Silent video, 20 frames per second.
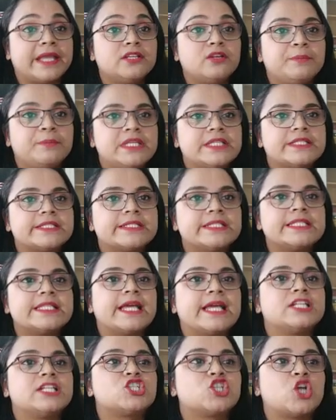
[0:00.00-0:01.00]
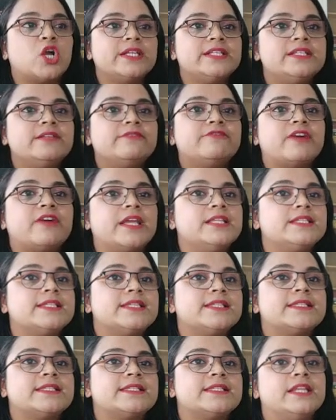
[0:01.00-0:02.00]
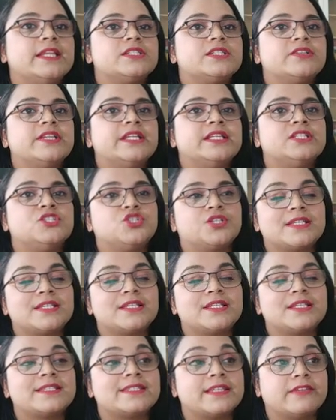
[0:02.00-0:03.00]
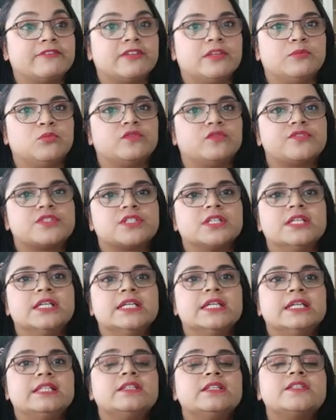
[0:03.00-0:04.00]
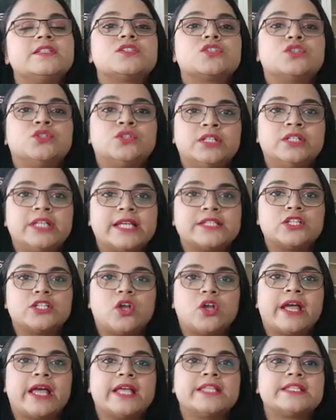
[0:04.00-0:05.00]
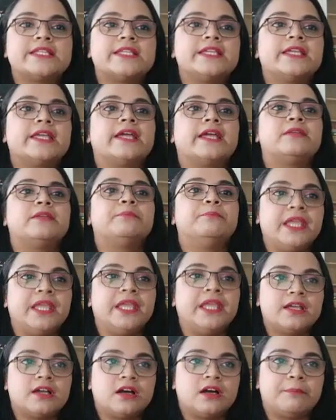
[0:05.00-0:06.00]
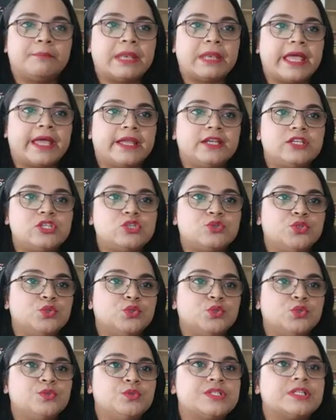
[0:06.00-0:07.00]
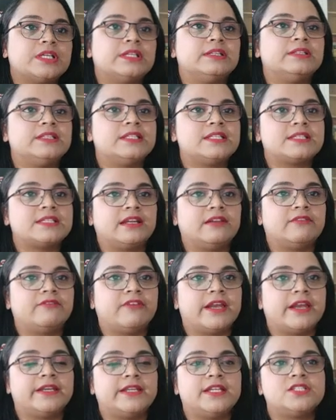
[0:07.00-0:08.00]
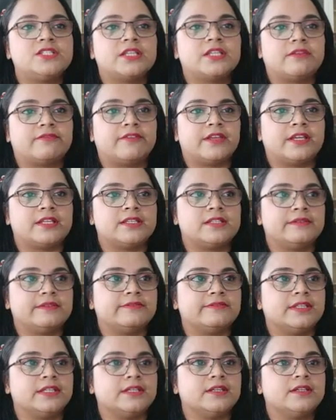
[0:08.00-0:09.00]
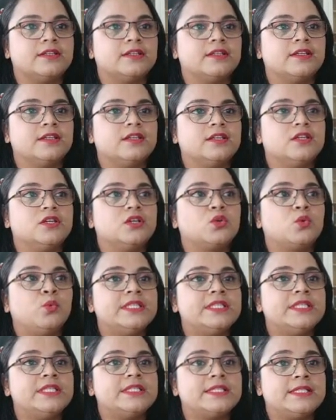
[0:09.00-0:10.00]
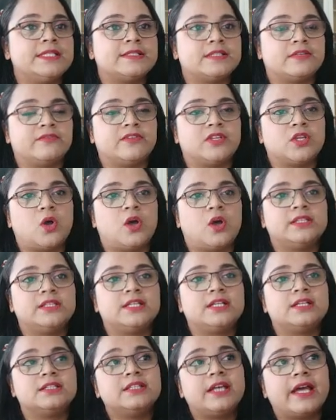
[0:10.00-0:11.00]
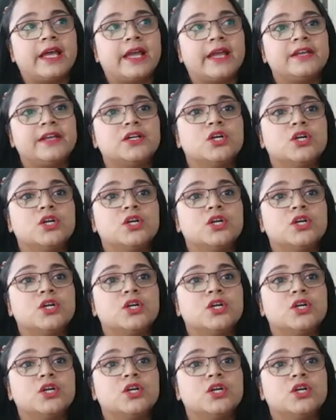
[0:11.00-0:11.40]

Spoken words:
pieces and solidifies his center in just 7 moves. This is good as long as he can make a plan to use this advantage effectively. Queen c7. On the other hand,